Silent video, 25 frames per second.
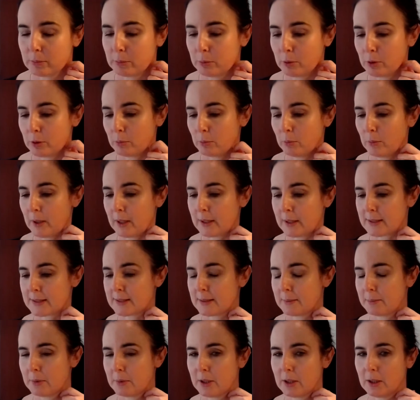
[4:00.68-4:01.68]
point work
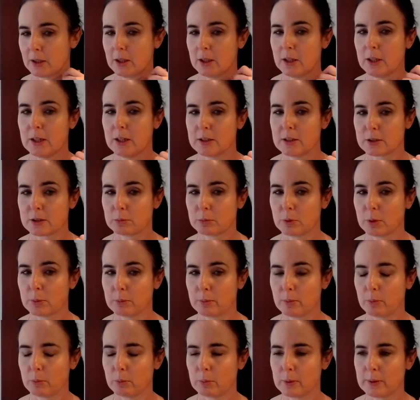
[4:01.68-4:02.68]
similar to what
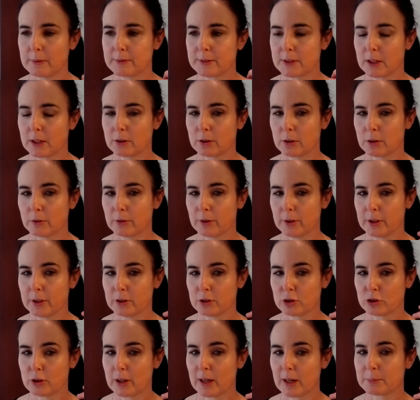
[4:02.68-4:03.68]
we've done on the
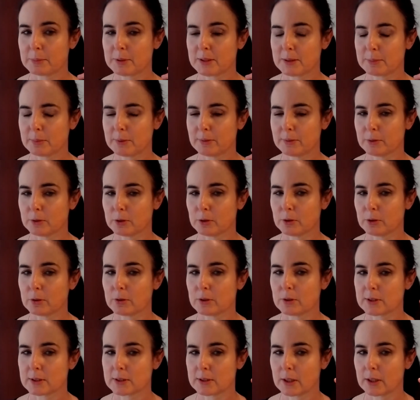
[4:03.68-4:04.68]
traps before.
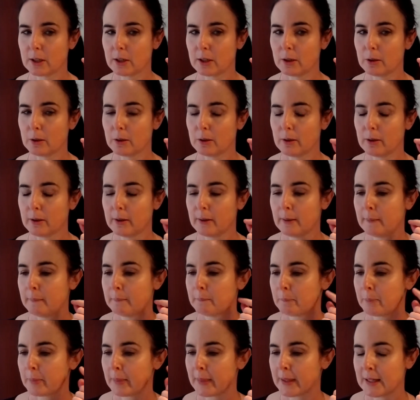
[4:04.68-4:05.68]
So
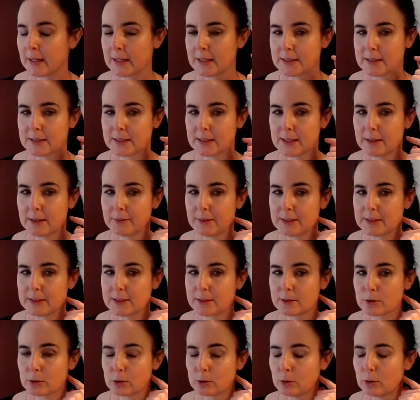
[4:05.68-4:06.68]
if it's
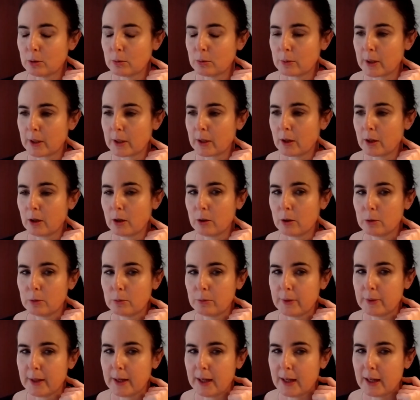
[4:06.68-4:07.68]
sore, we're going to
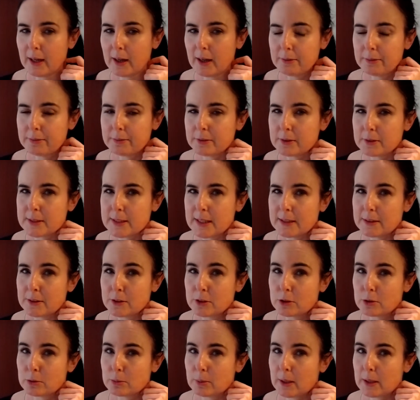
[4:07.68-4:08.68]
hold there for 10
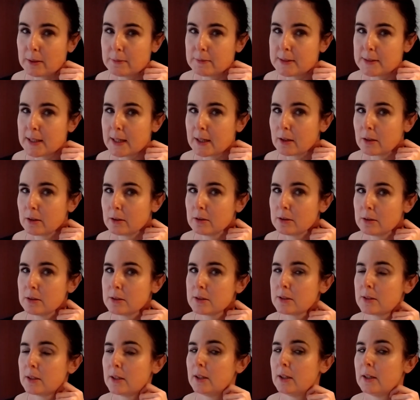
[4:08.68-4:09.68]
to 12
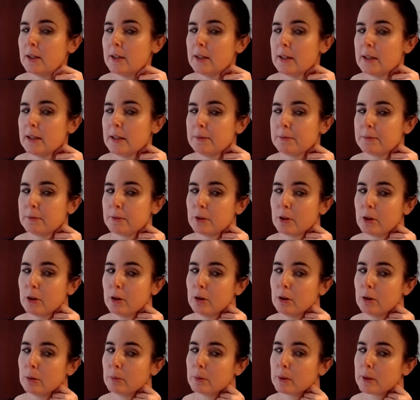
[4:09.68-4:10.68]
seconds. If
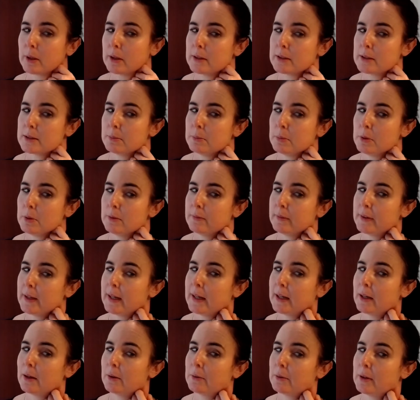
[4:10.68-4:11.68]
not, we're going to move
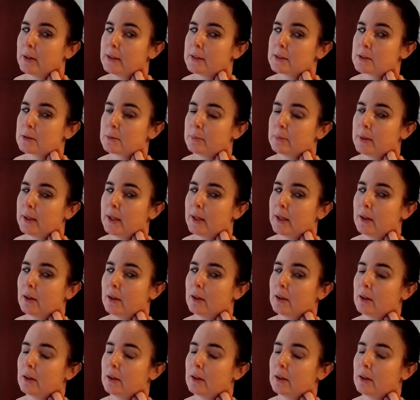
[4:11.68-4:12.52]
down a little bit.